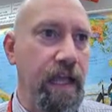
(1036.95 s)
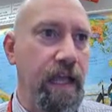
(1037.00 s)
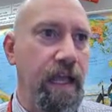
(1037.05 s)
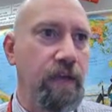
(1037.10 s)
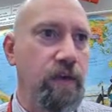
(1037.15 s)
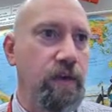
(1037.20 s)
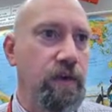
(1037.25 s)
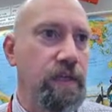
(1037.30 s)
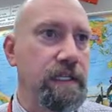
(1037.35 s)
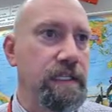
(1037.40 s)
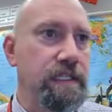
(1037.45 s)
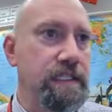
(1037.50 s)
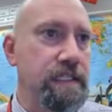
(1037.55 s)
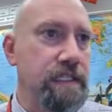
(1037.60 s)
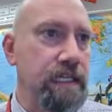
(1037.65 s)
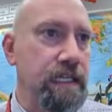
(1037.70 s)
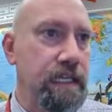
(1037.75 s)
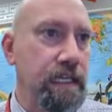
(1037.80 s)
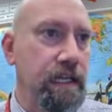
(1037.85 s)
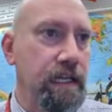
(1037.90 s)
And you can
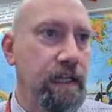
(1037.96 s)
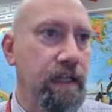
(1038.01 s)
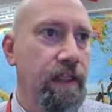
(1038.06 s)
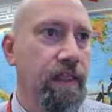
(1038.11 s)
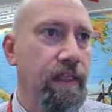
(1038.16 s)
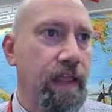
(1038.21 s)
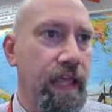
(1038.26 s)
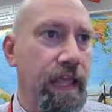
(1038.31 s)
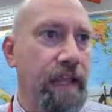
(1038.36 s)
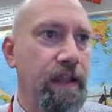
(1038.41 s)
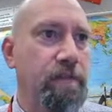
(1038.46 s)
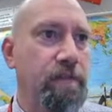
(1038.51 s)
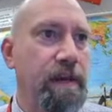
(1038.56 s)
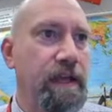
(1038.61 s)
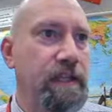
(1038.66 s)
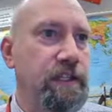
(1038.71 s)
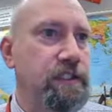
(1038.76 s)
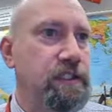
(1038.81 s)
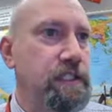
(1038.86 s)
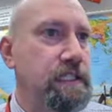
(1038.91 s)
see that it
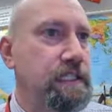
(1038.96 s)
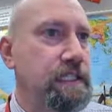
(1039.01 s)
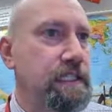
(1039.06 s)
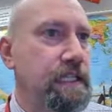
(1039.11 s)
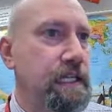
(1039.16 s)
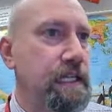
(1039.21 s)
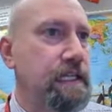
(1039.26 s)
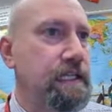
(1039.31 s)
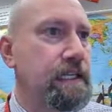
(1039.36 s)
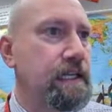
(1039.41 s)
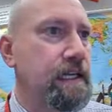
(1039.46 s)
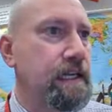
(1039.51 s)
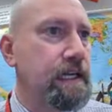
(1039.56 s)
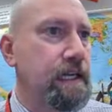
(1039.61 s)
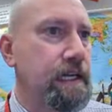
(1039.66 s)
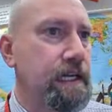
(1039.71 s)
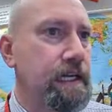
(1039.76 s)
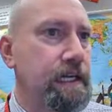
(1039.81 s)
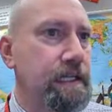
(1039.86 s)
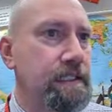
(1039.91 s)
mentioned that
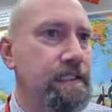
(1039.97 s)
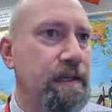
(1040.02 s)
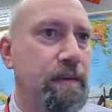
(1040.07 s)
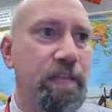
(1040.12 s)
uh,